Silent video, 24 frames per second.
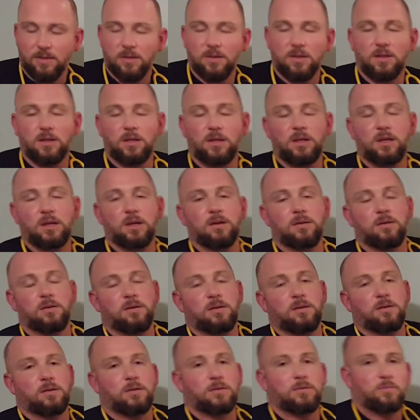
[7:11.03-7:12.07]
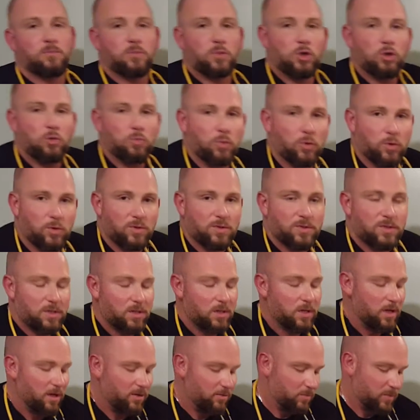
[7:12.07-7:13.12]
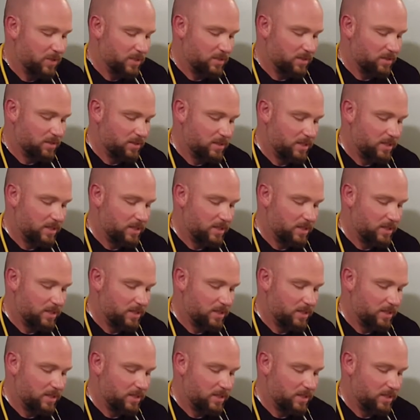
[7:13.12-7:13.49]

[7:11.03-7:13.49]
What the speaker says: the pupils of Mrs.